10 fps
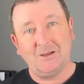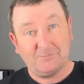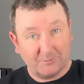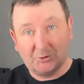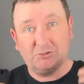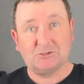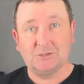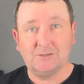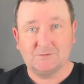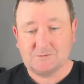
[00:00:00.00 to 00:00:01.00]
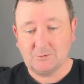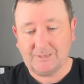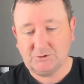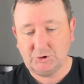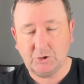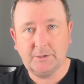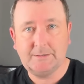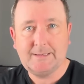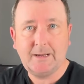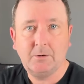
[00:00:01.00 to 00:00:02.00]
for you to enjoy.
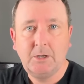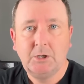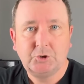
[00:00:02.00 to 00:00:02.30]
Now,